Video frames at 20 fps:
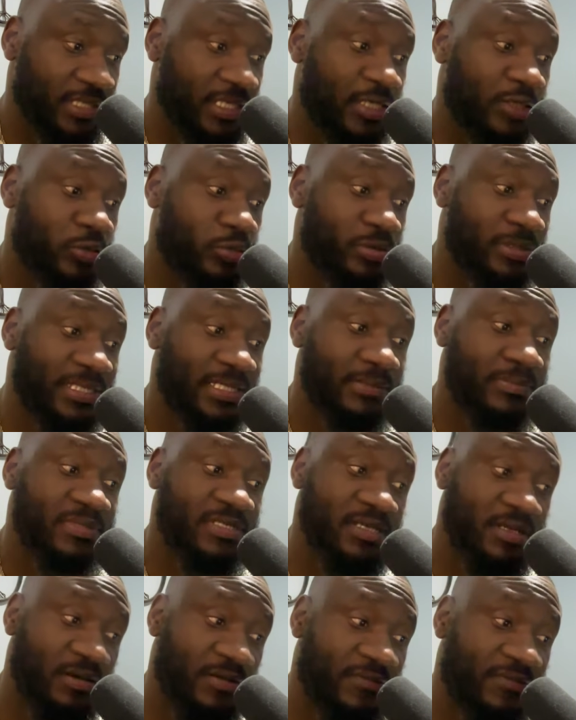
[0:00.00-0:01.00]
including
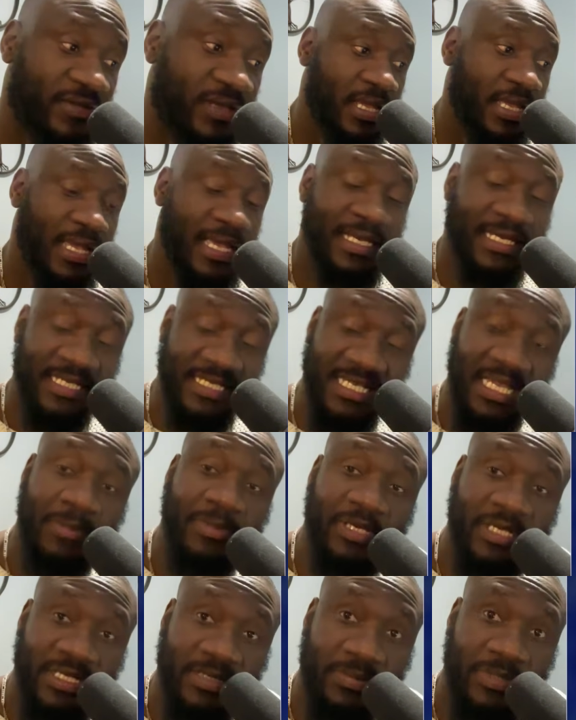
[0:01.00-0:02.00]
himself and his
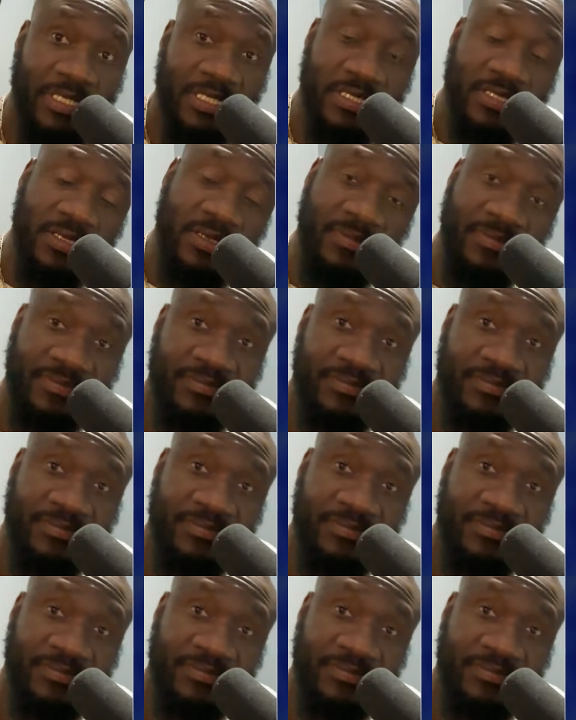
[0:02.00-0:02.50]
cabinet minister.